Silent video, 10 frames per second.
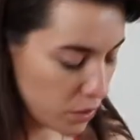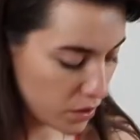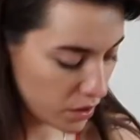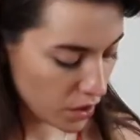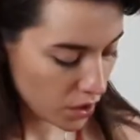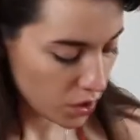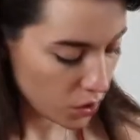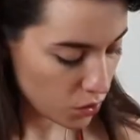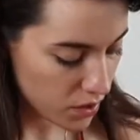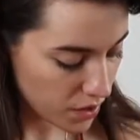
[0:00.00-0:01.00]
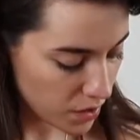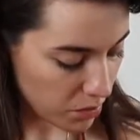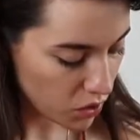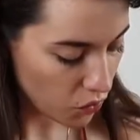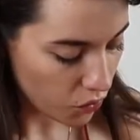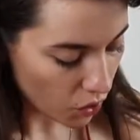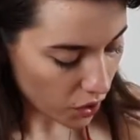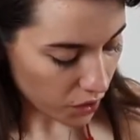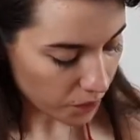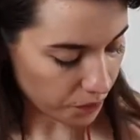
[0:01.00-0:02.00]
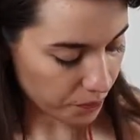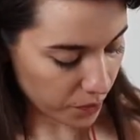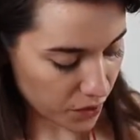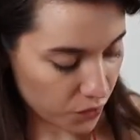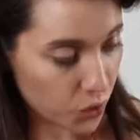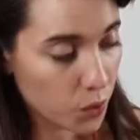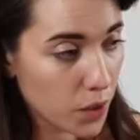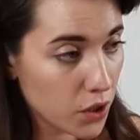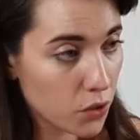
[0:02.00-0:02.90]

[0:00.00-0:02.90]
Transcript: we use a little bit of oil, but if you want